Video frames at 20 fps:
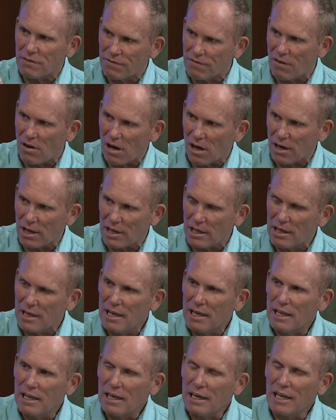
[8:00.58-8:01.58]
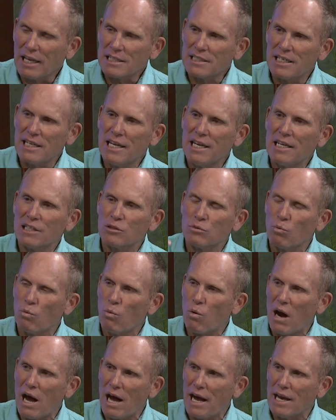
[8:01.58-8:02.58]
folly, lest he is
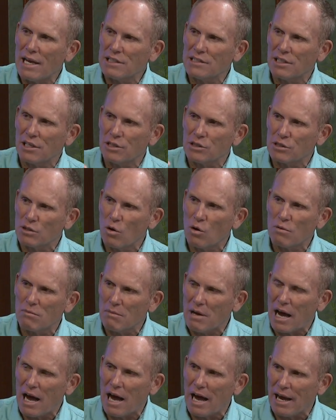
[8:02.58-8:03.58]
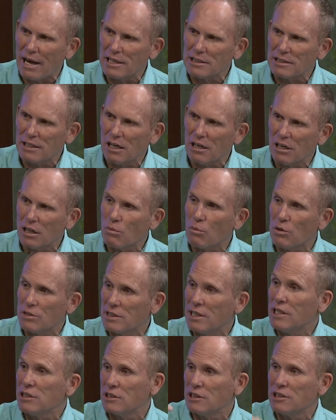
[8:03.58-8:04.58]
wise in his own eyes. In other words,
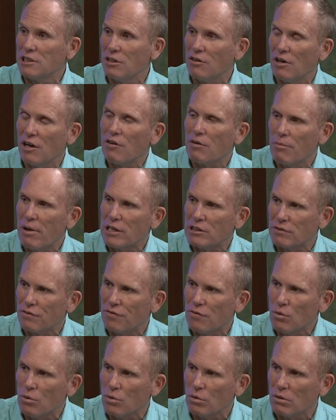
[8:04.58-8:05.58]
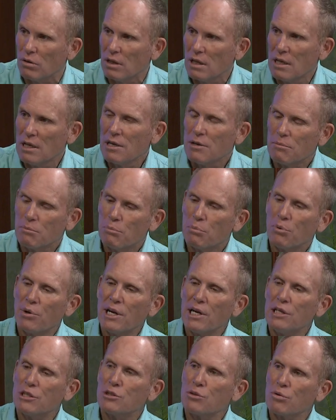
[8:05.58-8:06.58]
he's, he remains a fool.
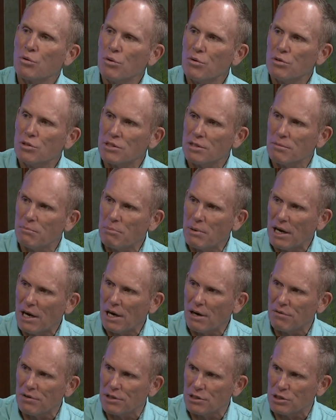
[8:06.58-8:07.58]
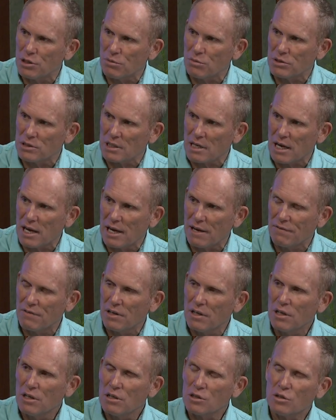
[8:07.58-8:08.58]
Bring truth to bear into his life
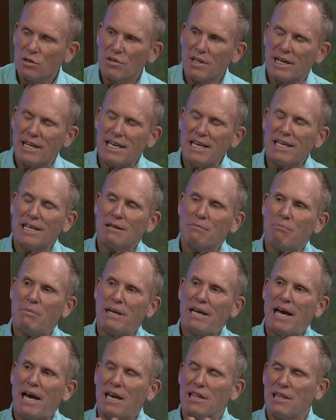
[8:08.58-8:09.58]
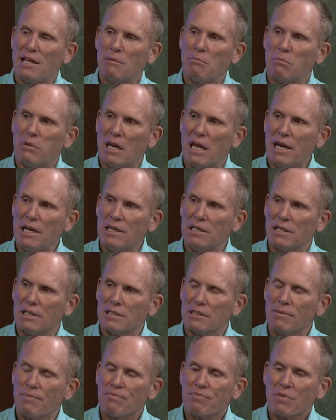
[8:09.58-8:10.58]
so that he can be out of that
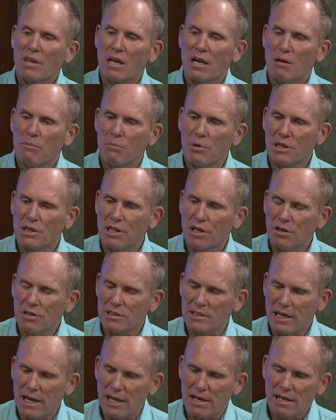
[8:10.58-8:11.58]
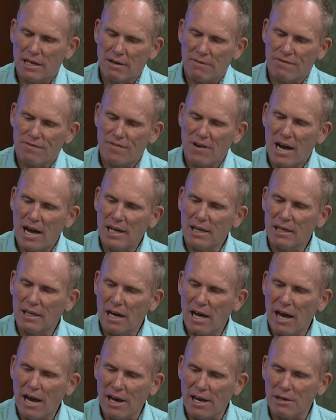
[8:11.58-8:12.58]
blindness. But there's a fine
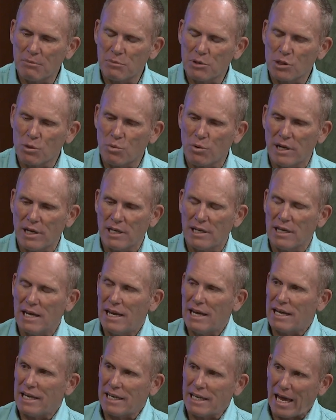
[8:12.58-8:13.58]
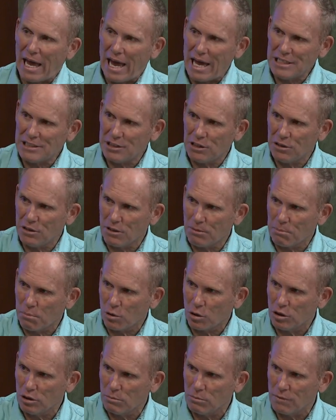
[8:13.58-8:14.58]
line between casting your
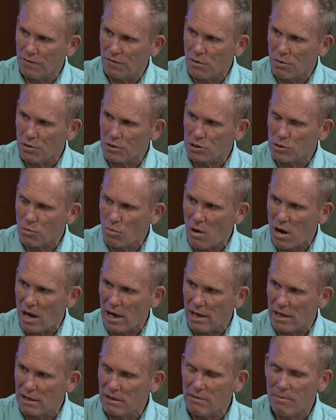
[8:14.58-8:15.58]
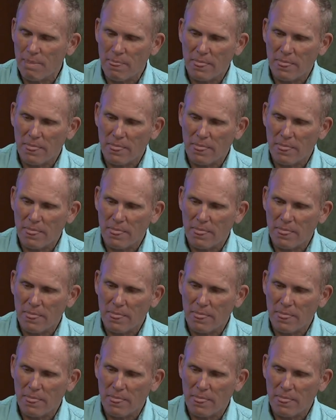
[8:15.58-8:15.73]
pearl before swine,